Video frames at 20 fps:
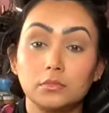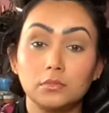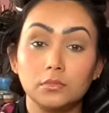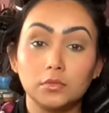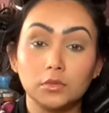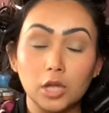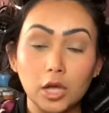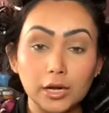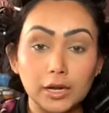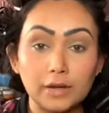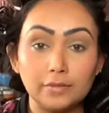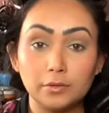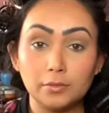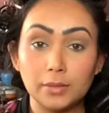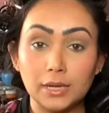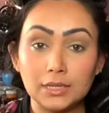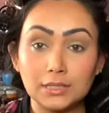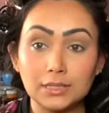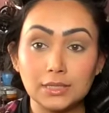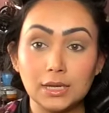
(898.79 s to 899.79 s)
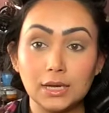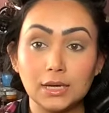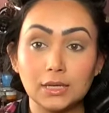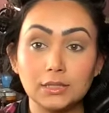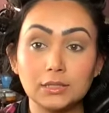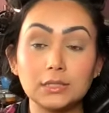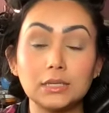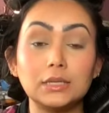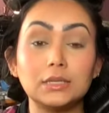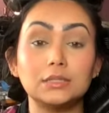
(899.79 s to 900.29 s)
not have a messy
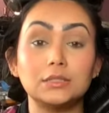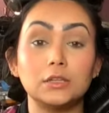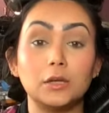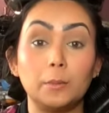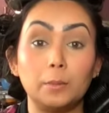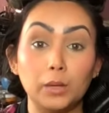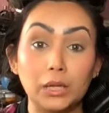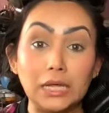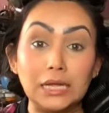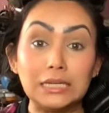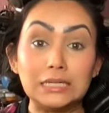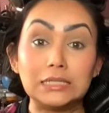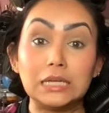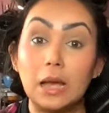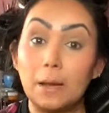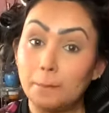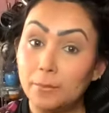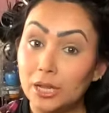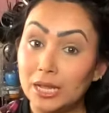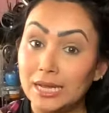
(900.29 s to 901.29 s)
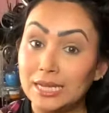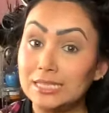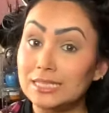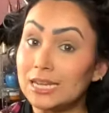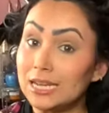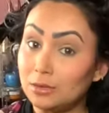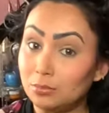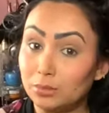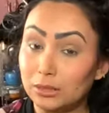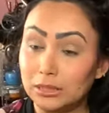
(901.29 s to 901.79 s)
eyes is blend, blend,
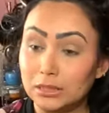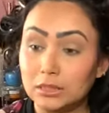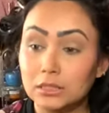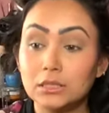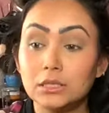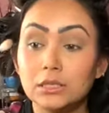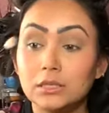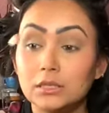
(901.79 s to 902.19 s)
and blend.